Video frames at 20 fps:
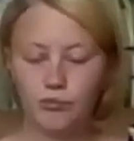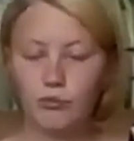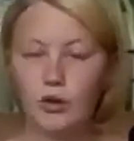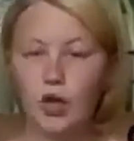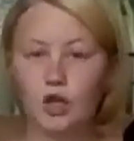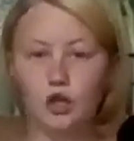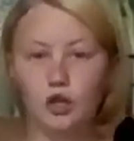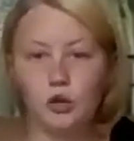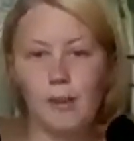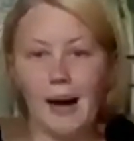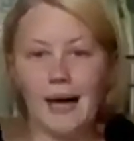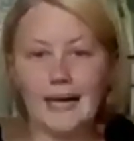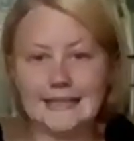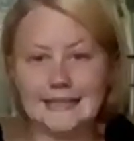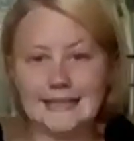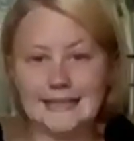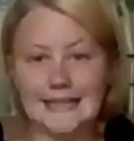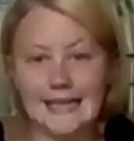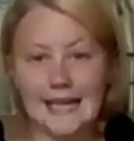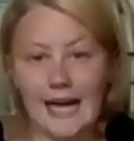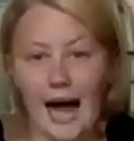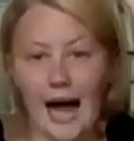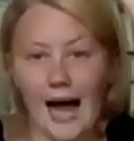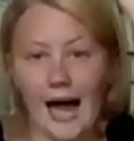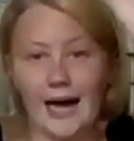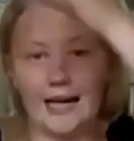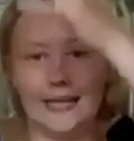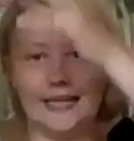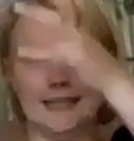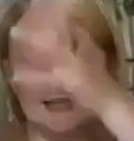you might see
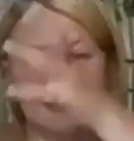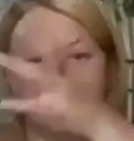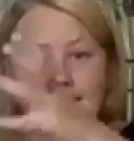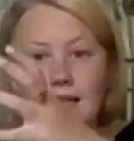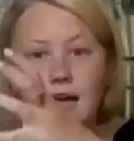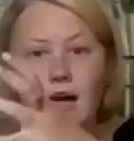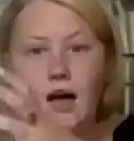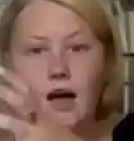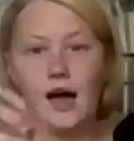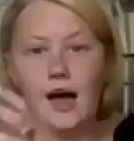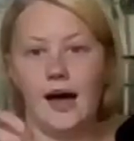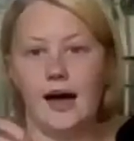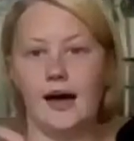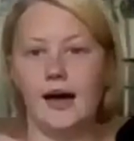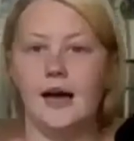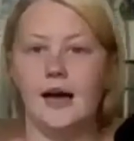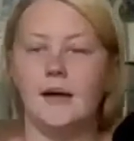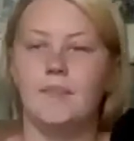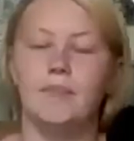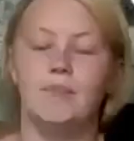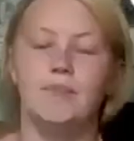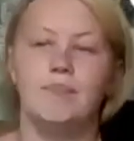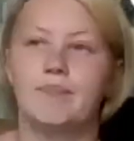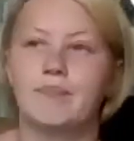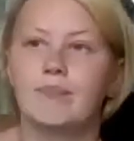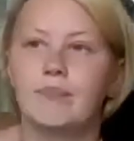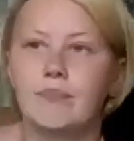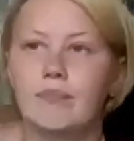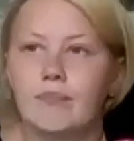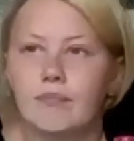ice,
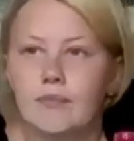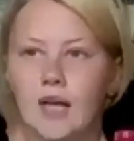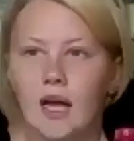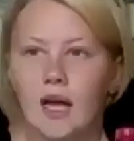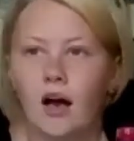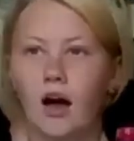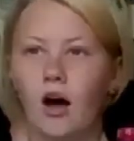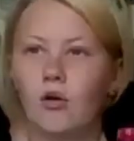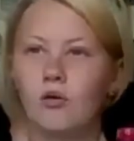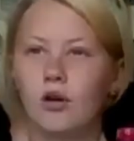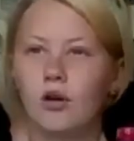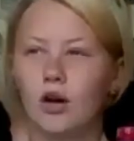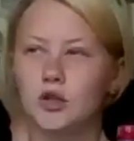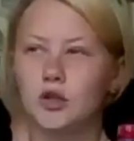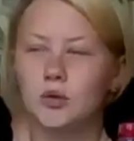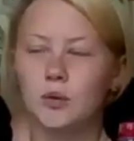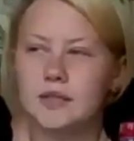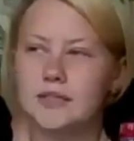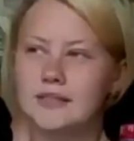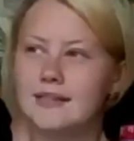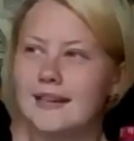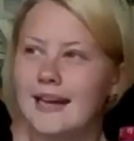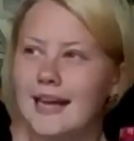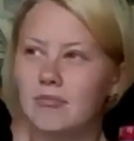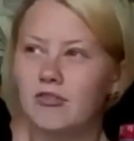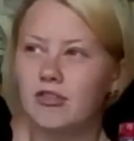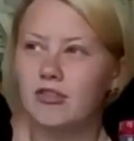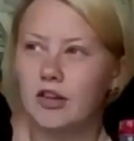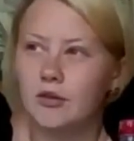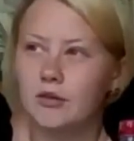oh gosh, what's the
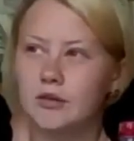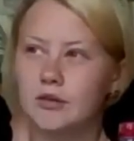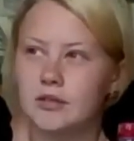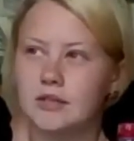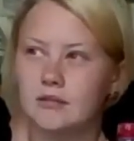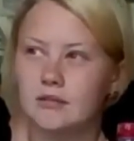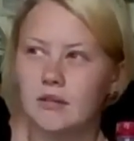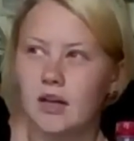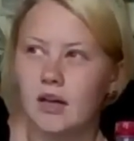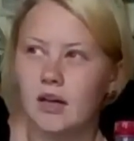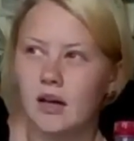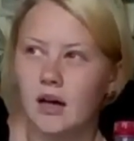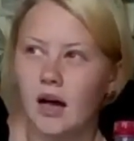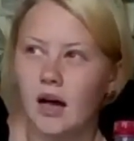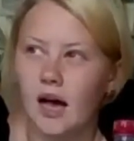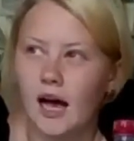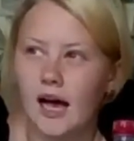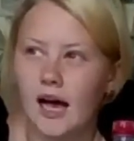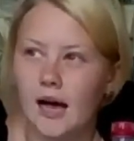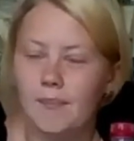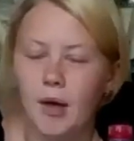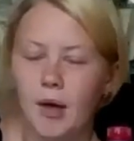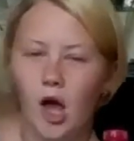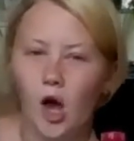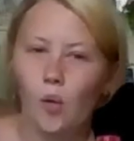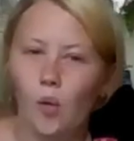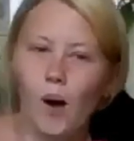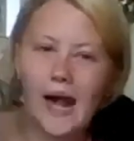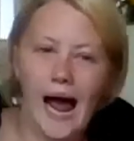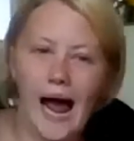name for those?
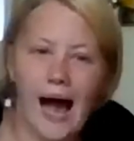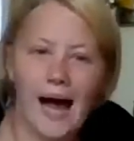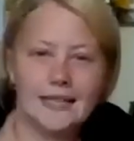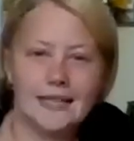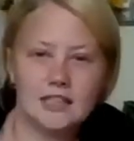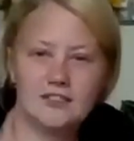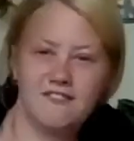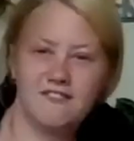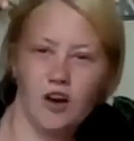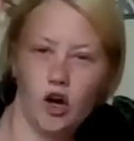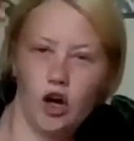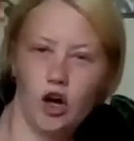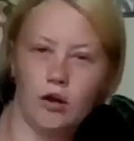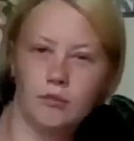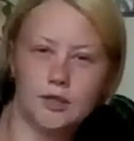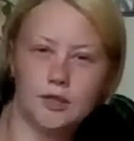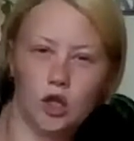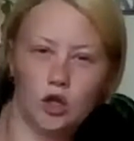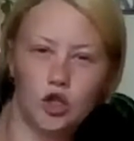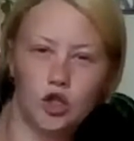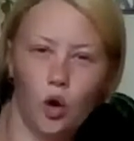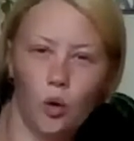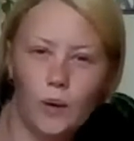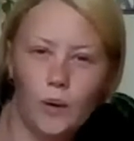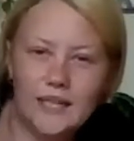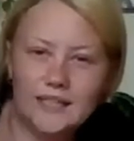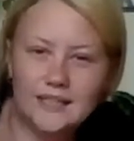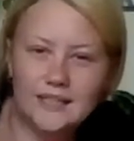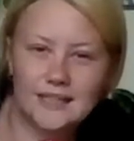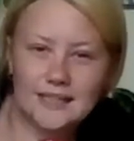When ice forms on your
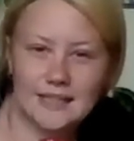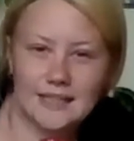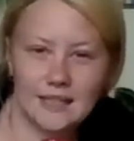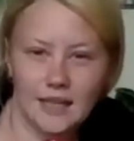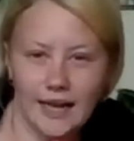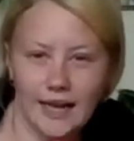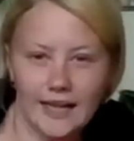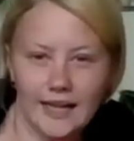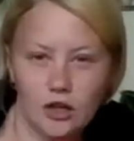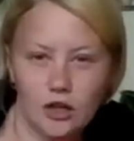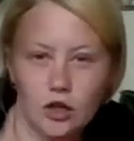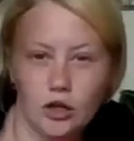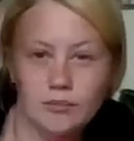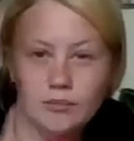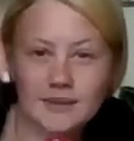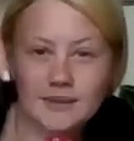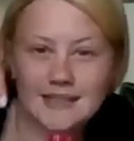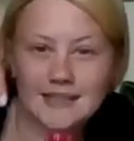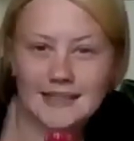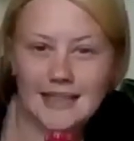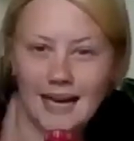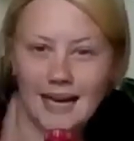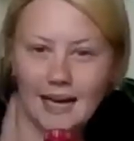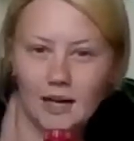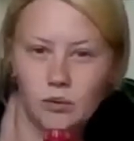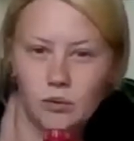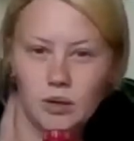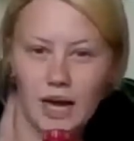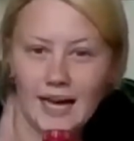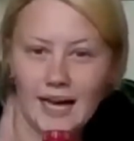windowsill and it comes
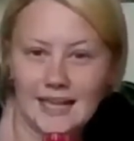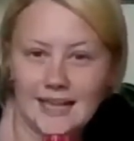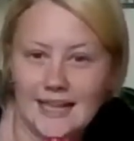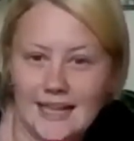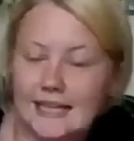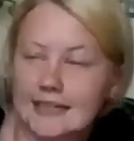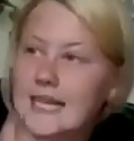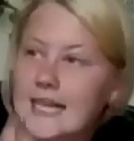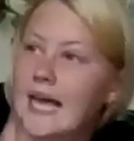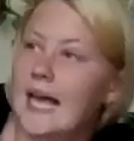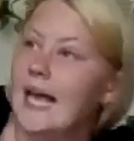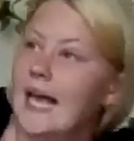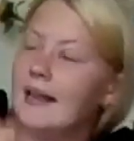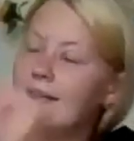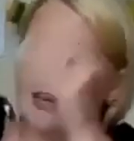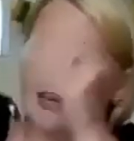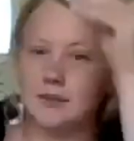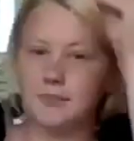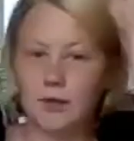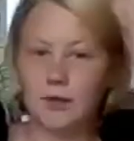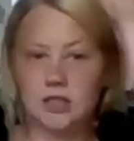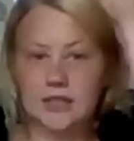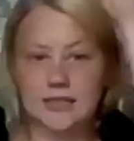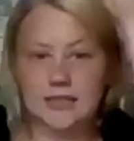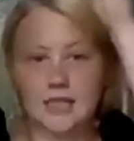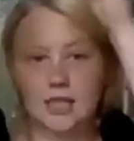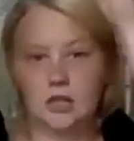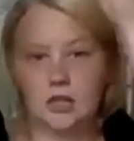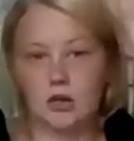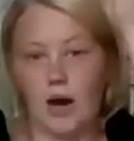down like this, that's because
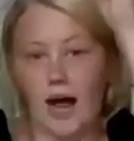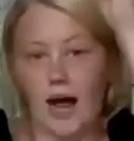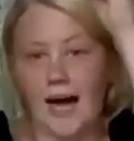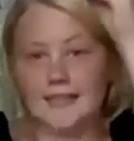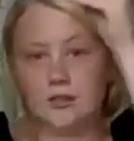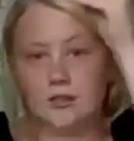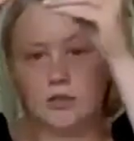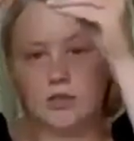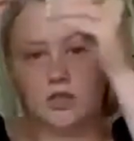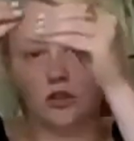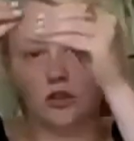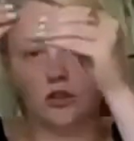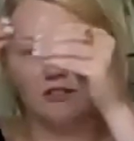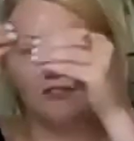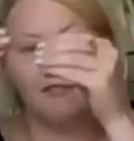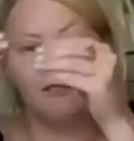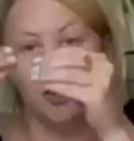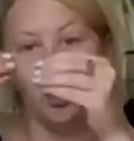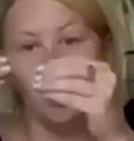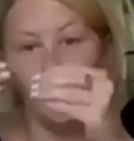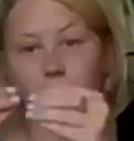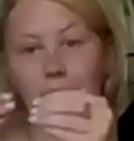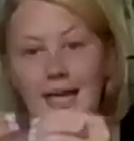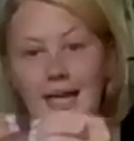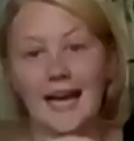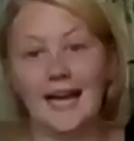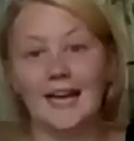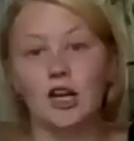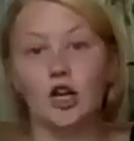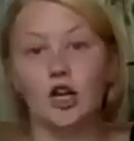the ice crystals are forming
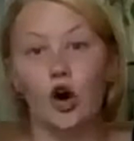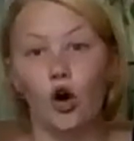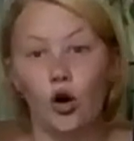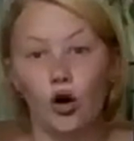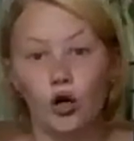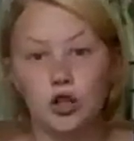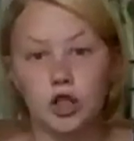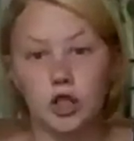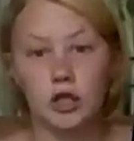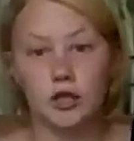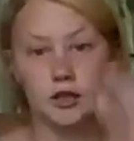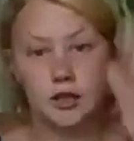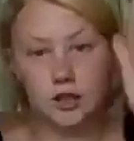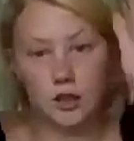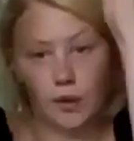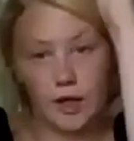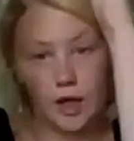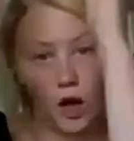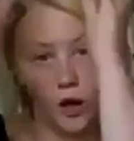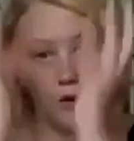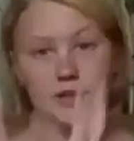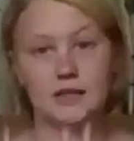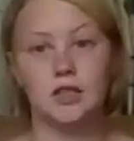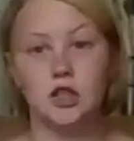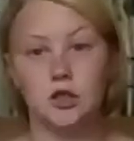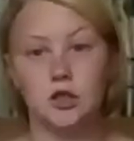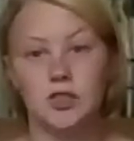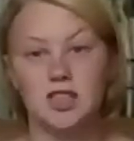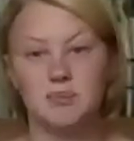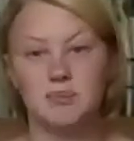in an order. So it goes
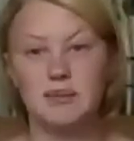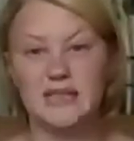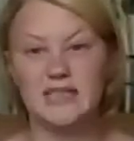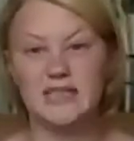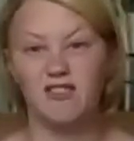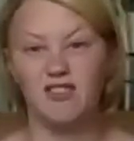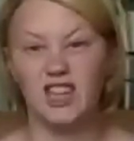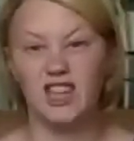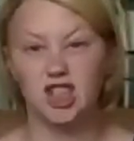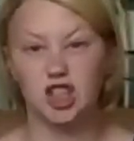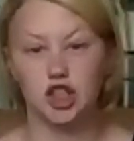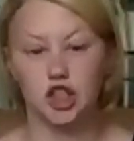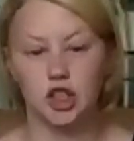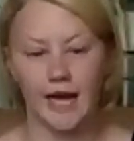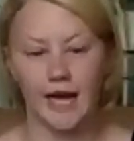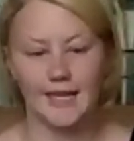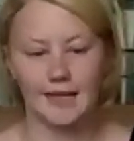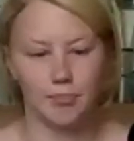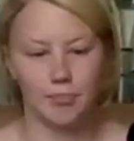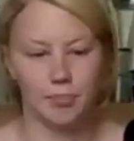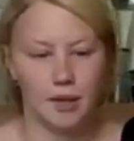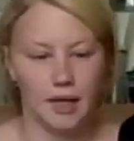into a specific shape.